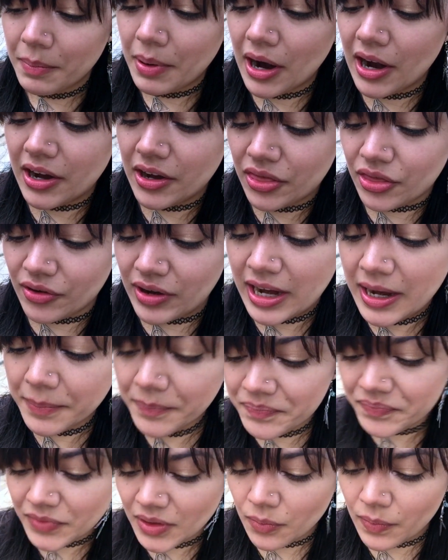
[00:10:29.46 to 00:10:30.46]
part three.
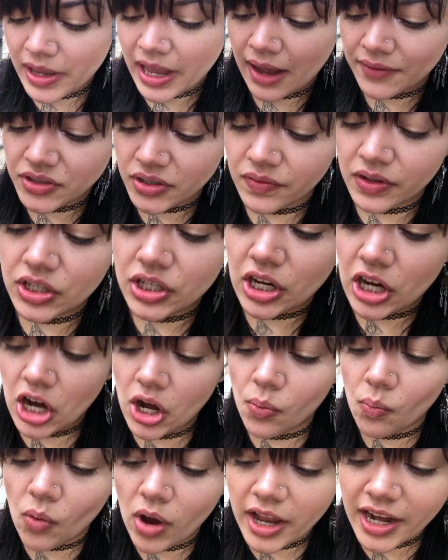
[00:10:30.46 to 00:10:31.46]
We have to
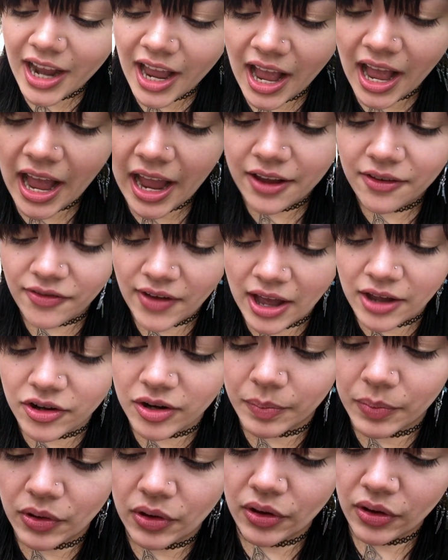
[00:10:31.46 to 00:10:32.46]
return one high
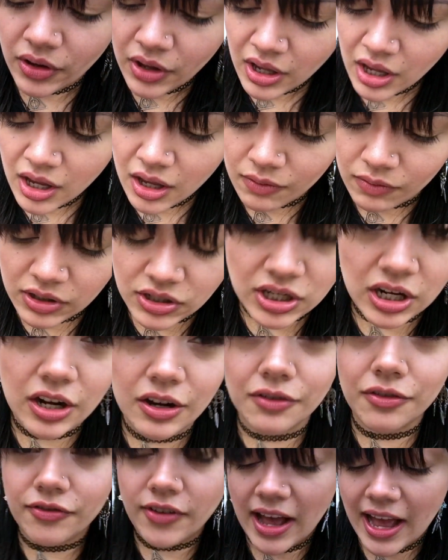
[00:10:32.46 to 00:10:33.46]
foundable,
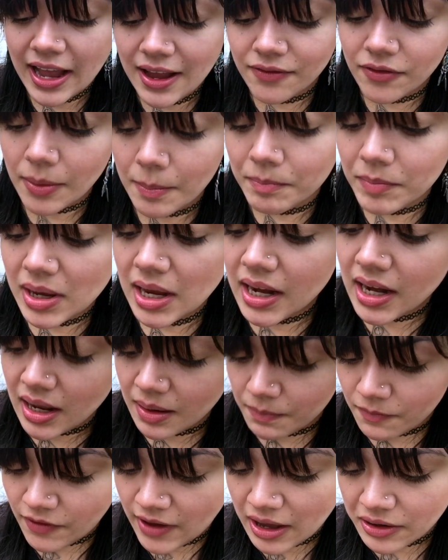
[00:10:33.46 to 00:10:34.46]
return five
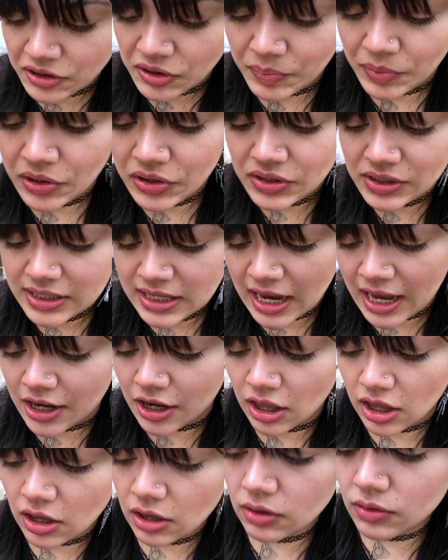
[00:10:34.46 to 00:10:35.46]
medium foundables,
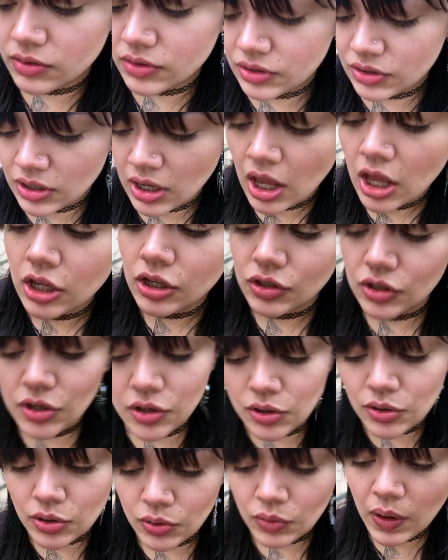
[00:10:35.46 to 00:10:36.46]
and use
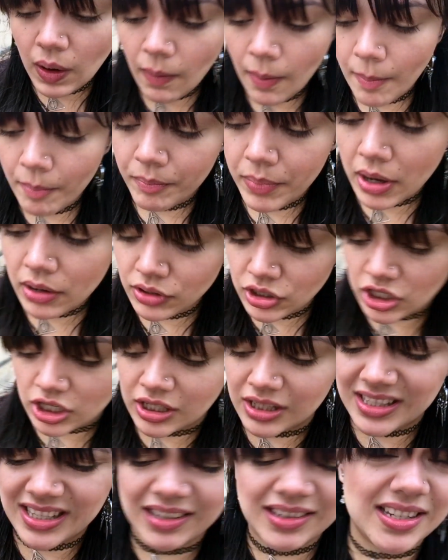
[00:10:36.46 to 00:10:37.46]
two
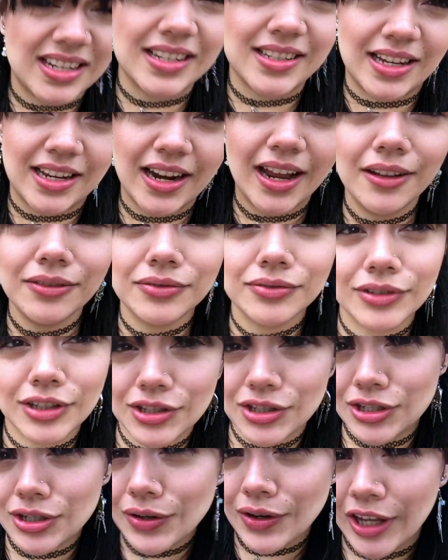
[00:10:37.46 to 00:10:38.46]
potions. That's easy enough.
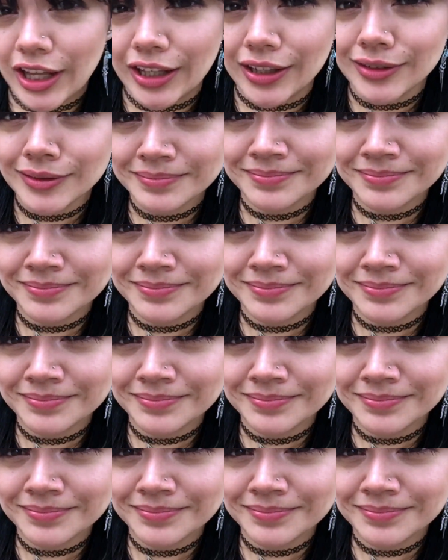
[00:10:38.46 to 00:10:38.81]
Let's do it.